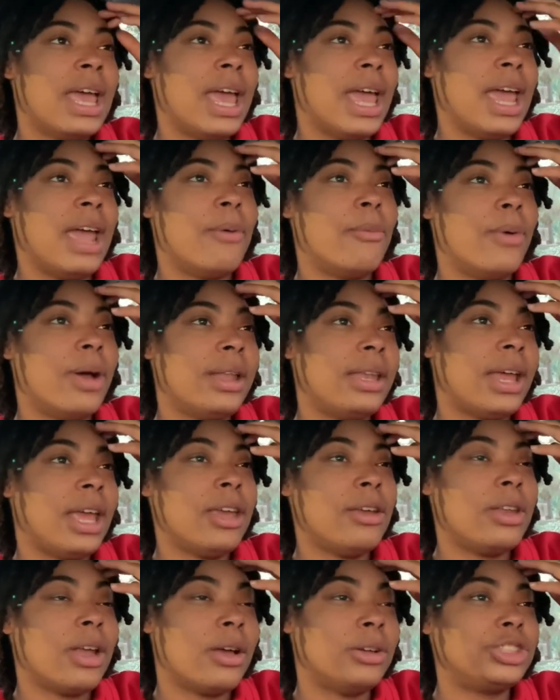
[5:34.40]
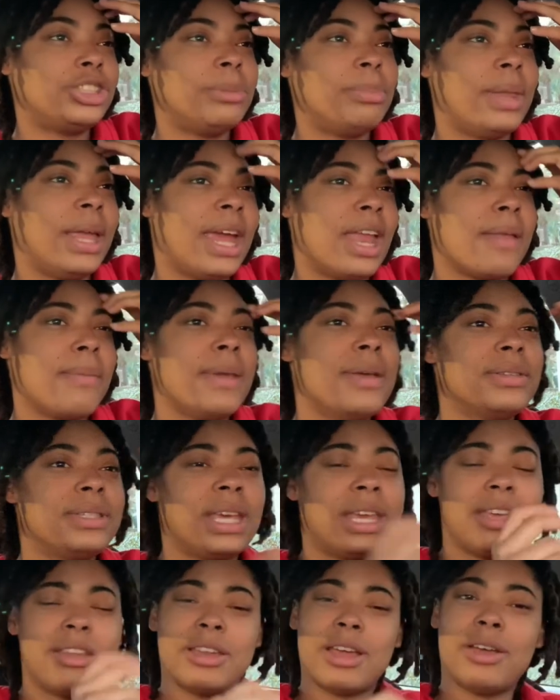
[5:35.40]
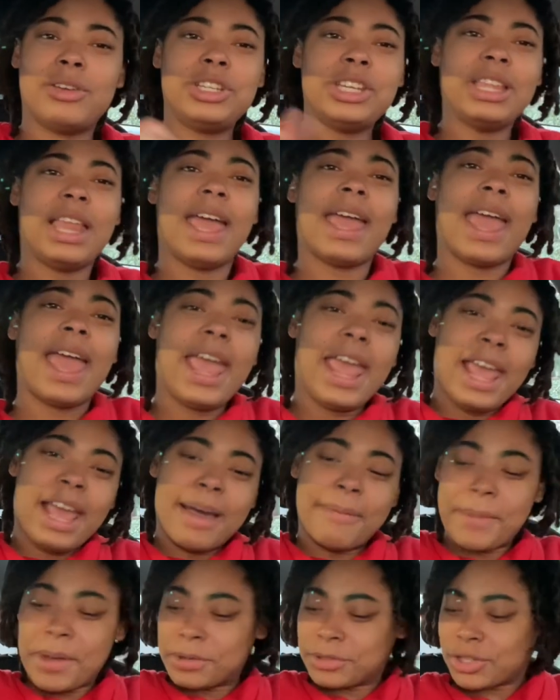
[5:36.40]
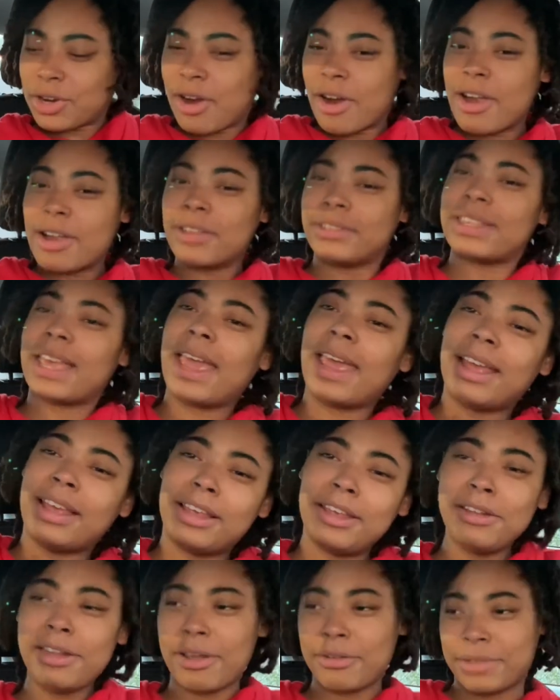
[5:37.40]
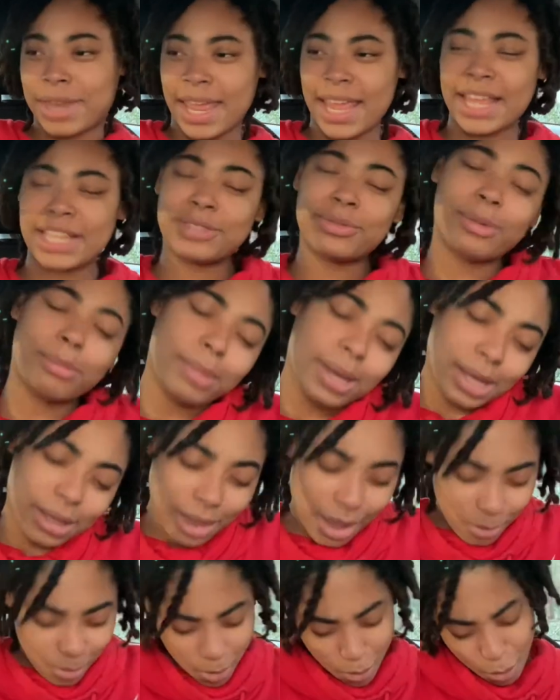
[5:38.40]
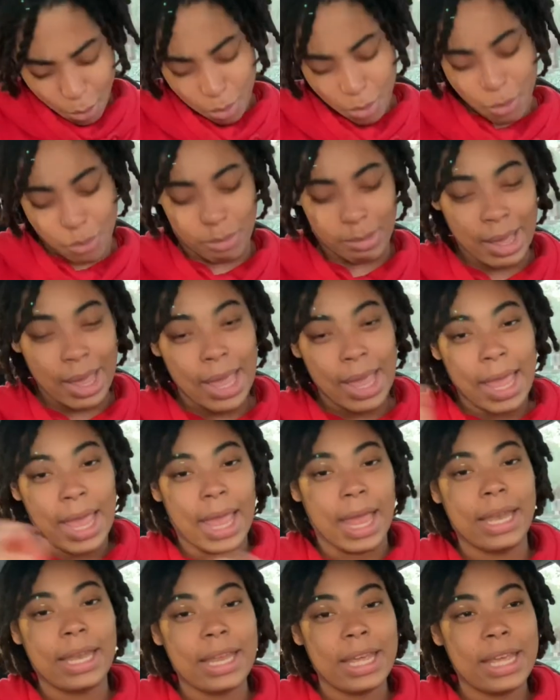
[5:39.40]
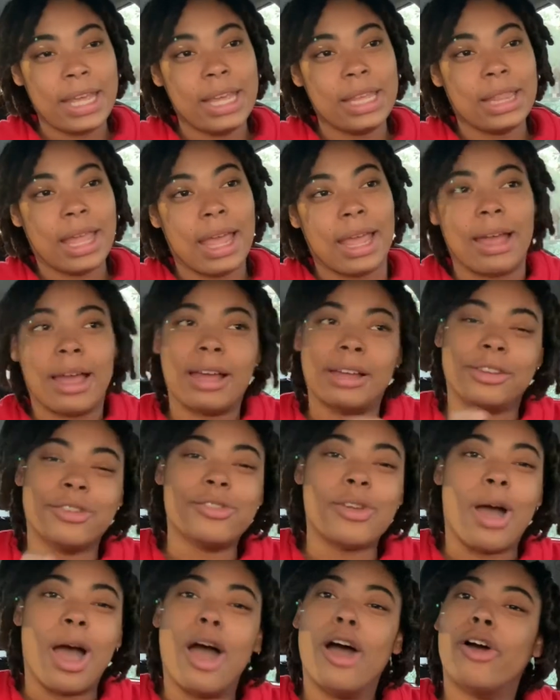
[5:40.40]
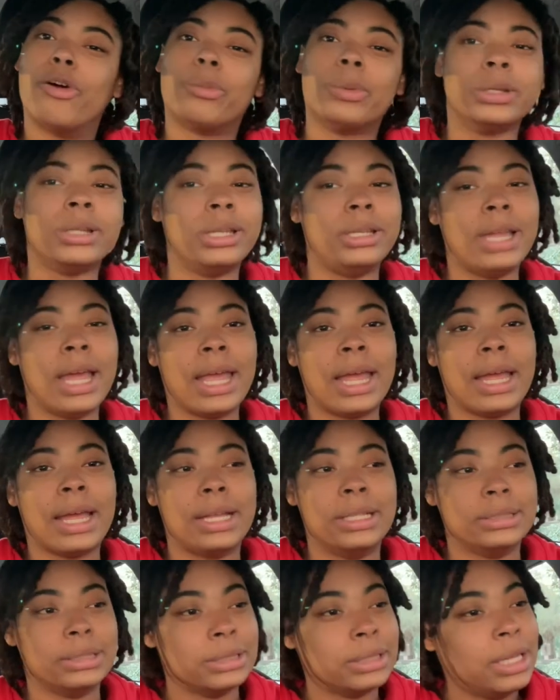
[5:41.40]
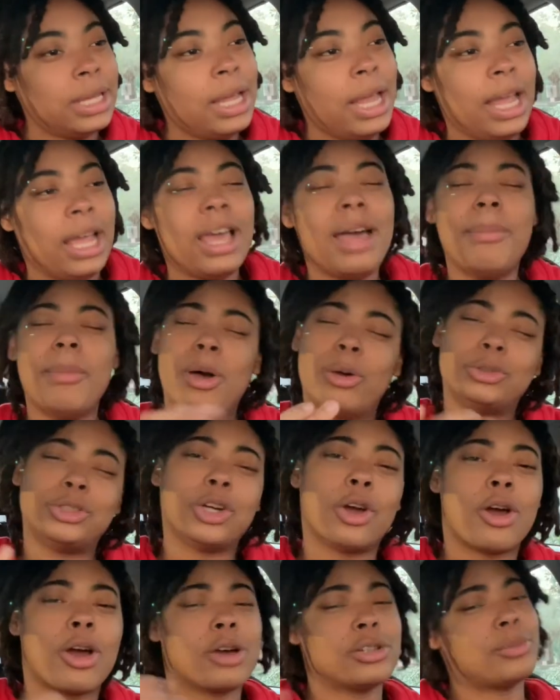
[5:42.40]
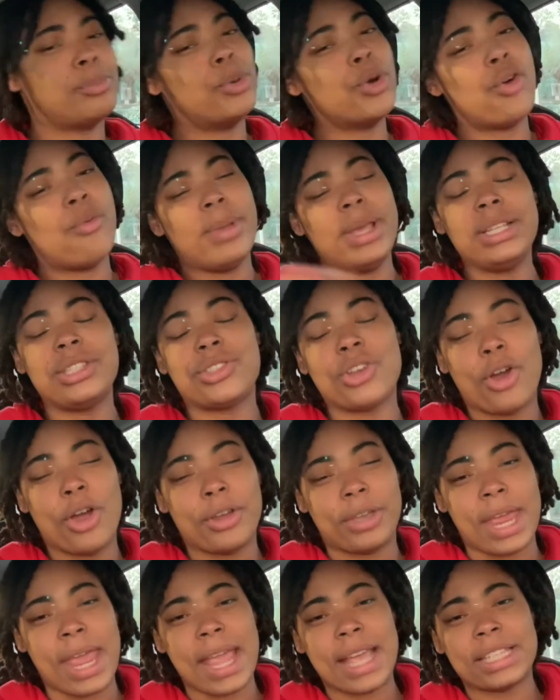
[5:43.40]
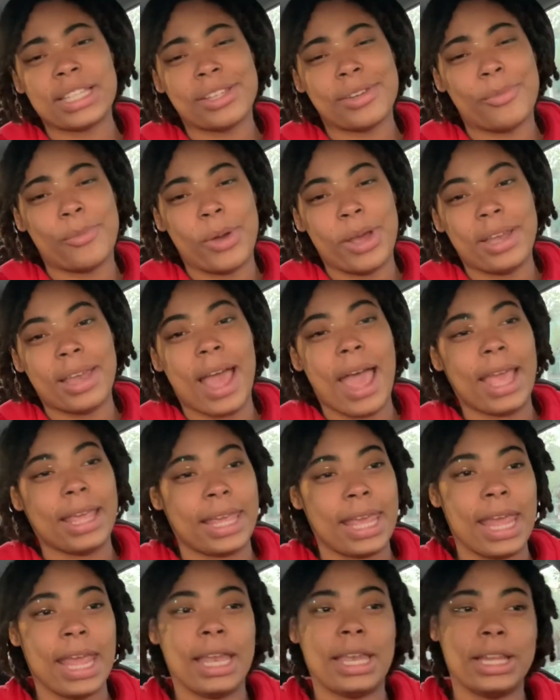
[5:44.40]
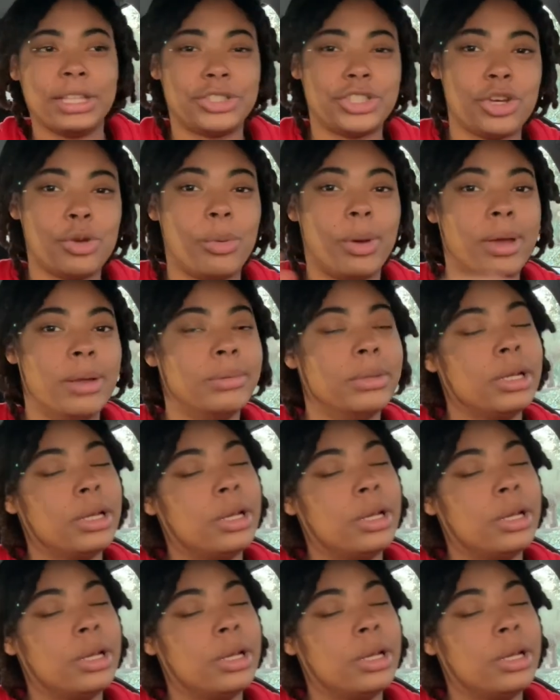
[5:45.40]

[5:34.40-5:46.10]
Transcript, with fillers: And one day, you know, she playing the music, you know, she like, hey, come on, Charles, like, you know, dance with me, like, woo, woo. And then he like, oh, you know, I don't really dance. Come on, Charles. Boom. He started dancing and whatnot, getting into it.